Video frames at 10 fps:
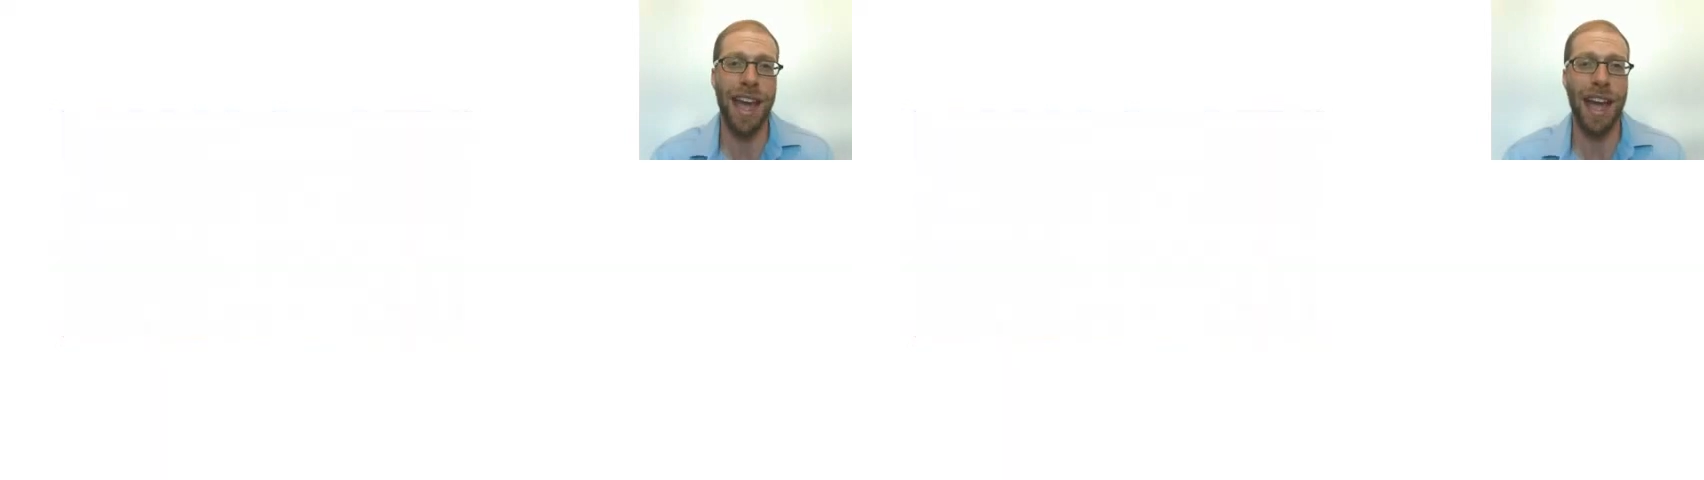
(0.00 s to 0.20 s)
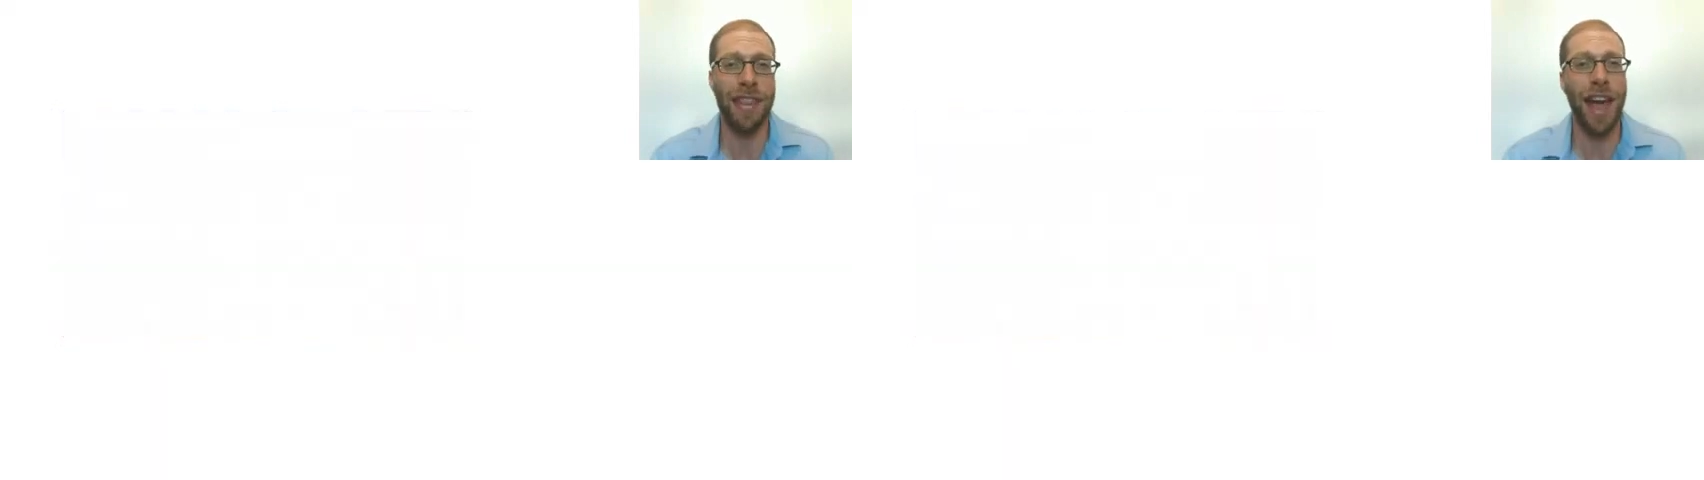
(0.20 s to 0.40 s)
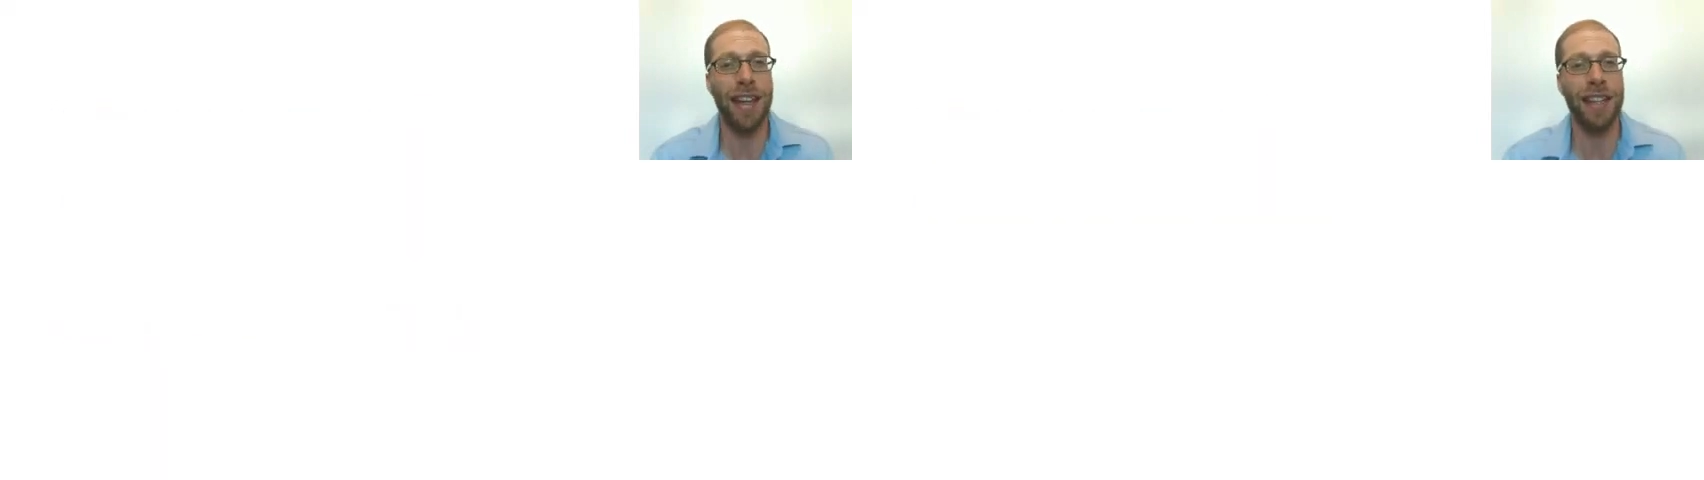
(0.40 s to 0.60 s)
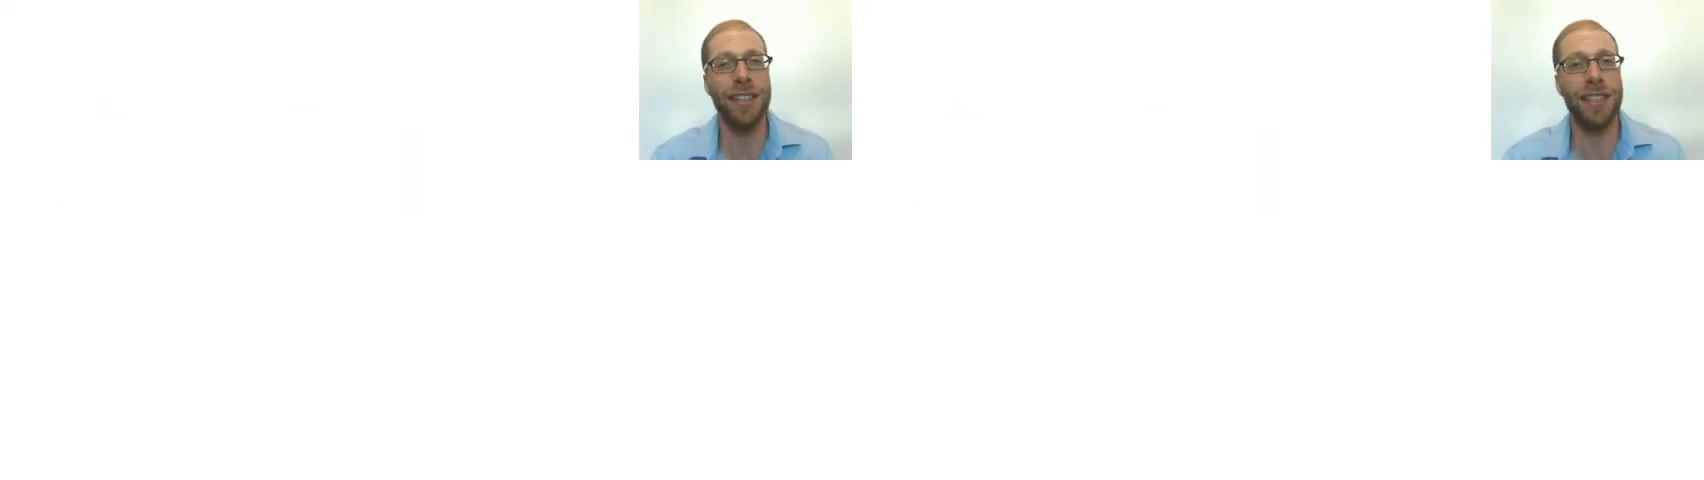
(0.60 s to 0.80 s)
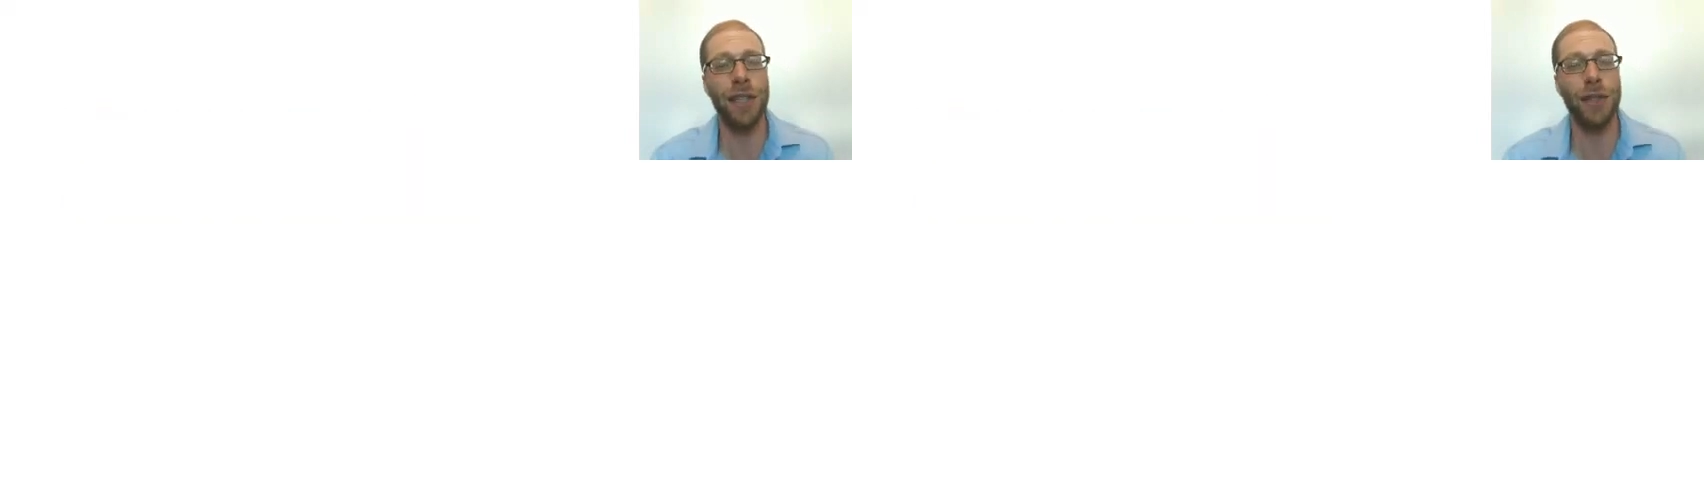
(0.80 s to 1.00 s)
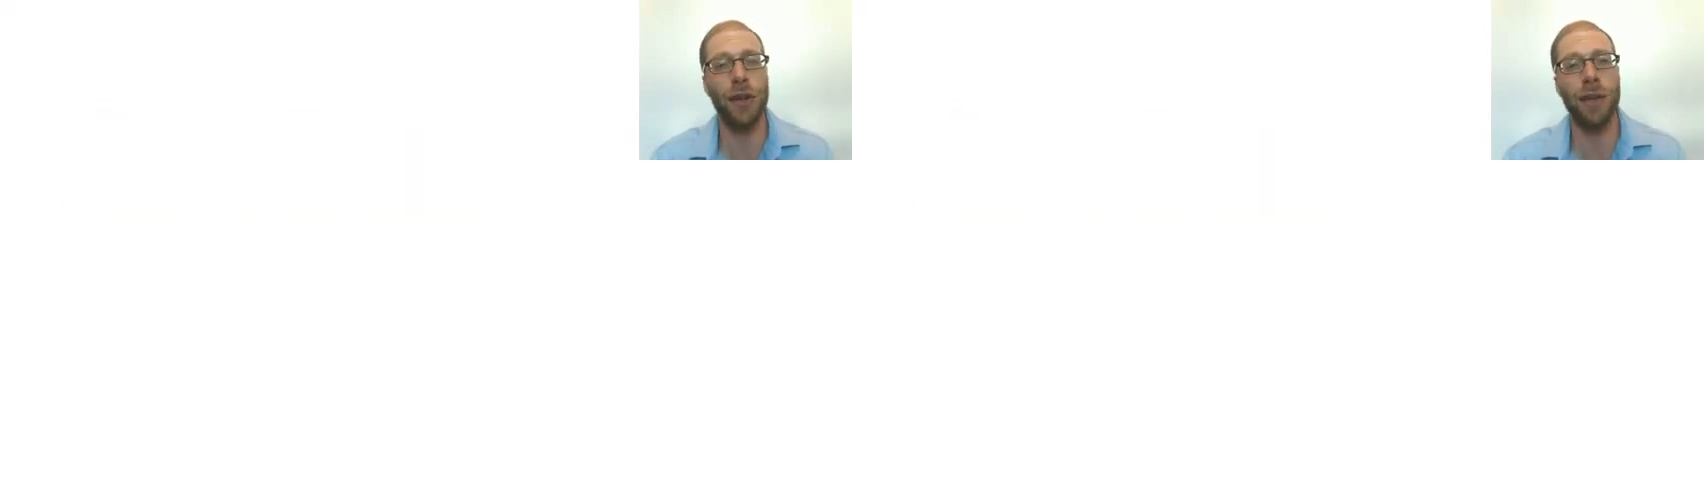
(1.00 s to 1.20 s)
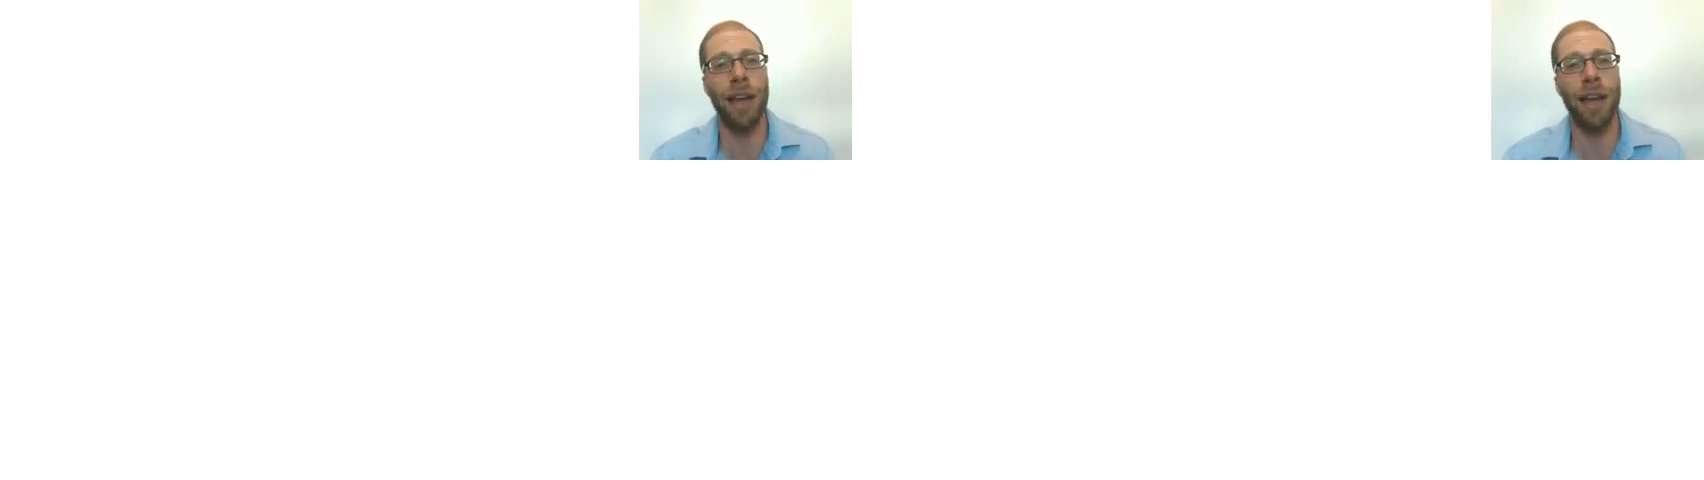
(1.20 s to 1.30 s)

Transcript: And that is the enduring